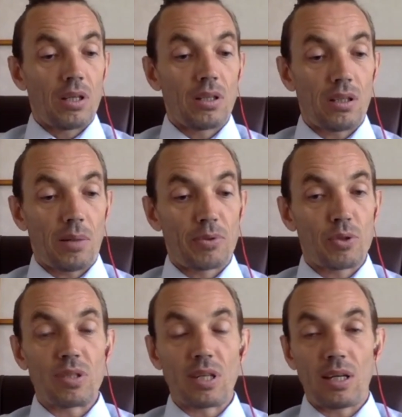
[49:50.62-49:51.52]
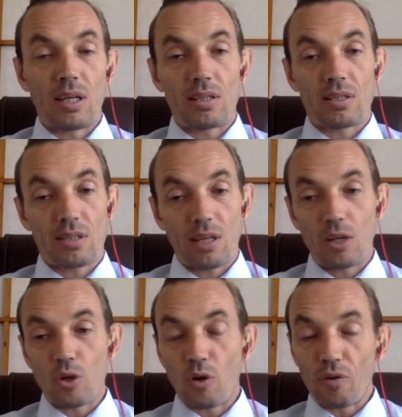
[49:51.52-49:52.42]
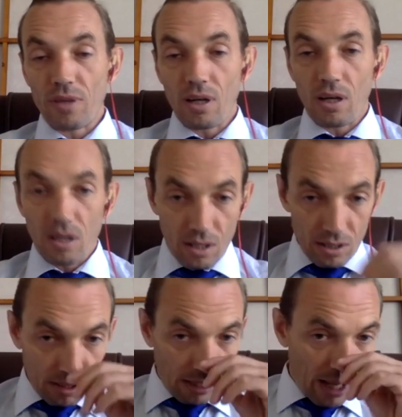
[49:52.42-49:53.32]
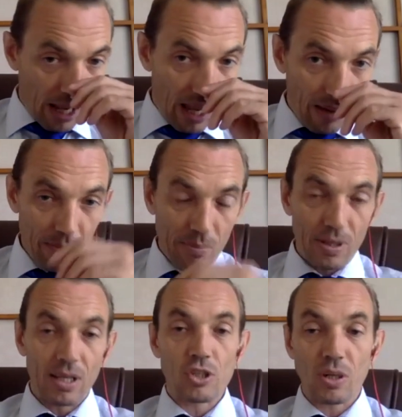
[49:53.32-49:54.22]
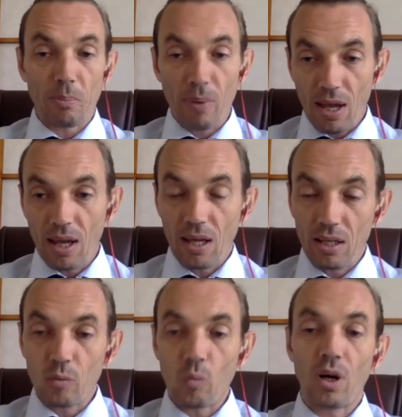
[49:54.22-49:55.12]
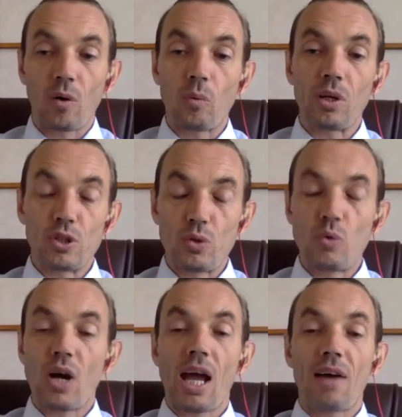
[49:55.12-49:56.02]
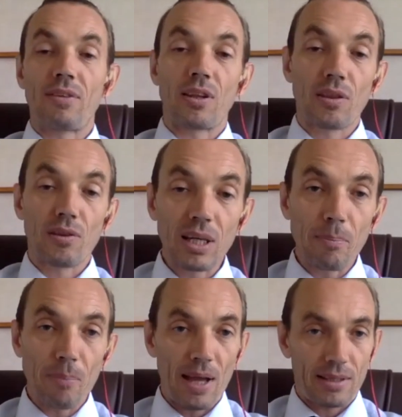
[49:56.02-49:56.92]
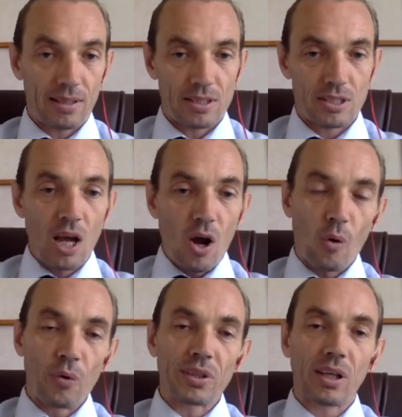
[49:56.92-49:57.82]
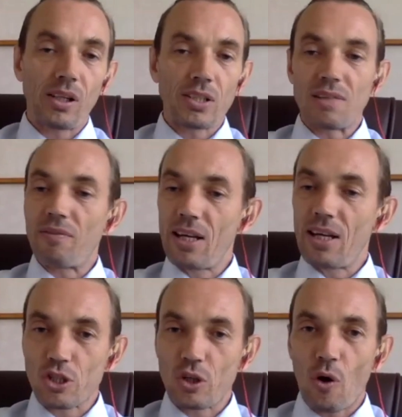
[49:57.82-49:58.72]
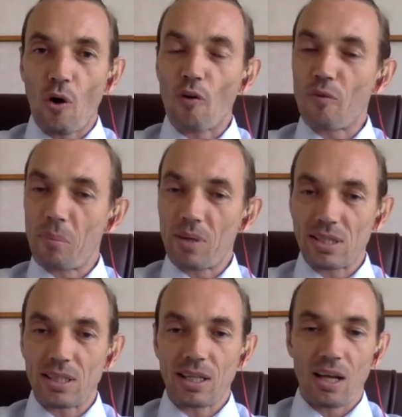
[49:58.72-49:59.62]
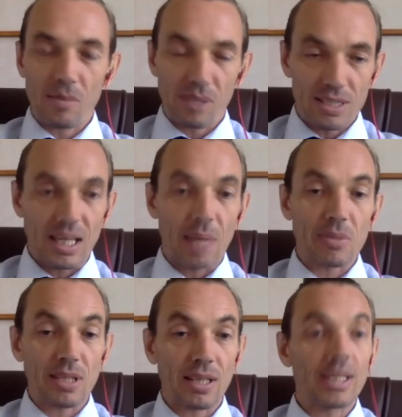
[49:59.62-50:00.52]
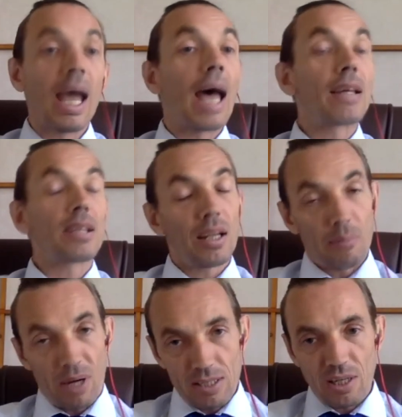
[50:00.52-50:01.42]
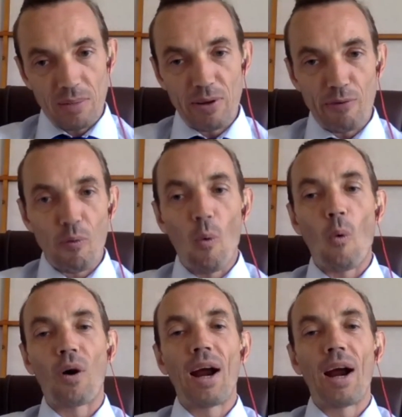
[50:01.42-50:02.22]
up-to-date state-of-the-art lab in Japan, where we do have the 3 patents on cultivation of mesenchymal stem cells. As I mentioned before,